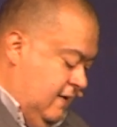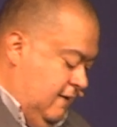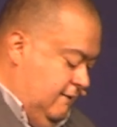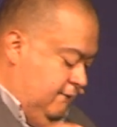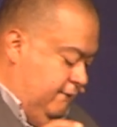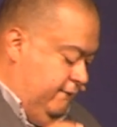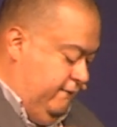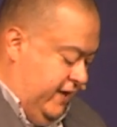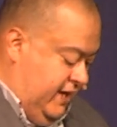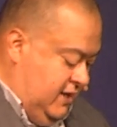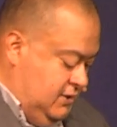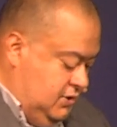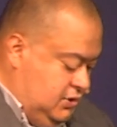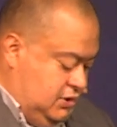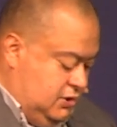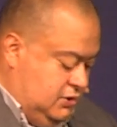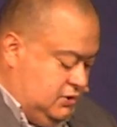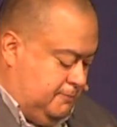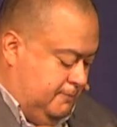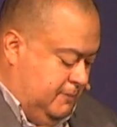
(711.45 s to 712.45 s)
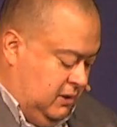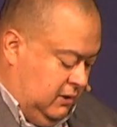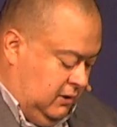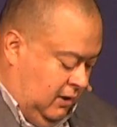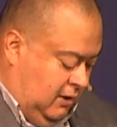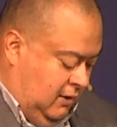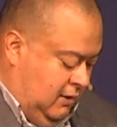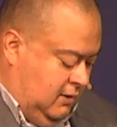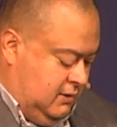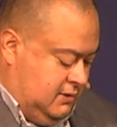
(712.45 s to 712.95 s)
Vengeance
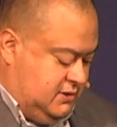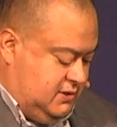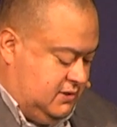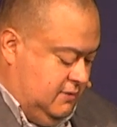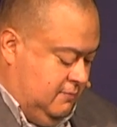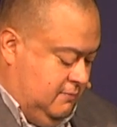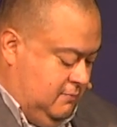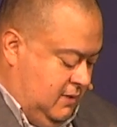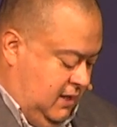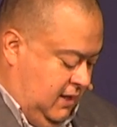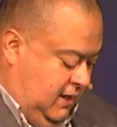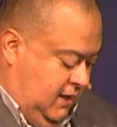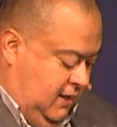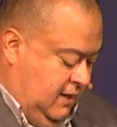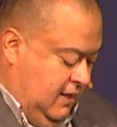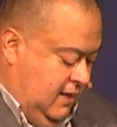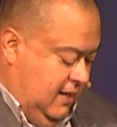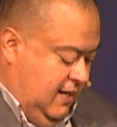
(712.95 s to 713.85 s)
belongs to me,